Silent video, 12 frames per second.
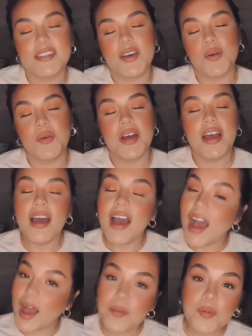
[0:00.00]
So
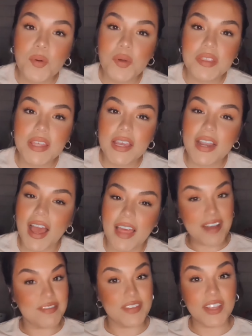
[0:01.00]
I'm cool with it. I
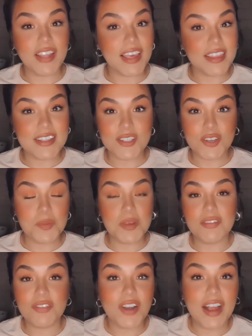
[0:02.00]
feel like this could be
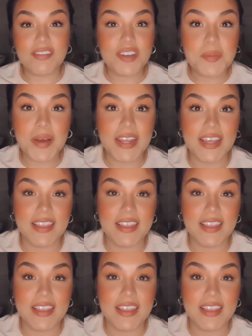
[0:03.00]
for everybody.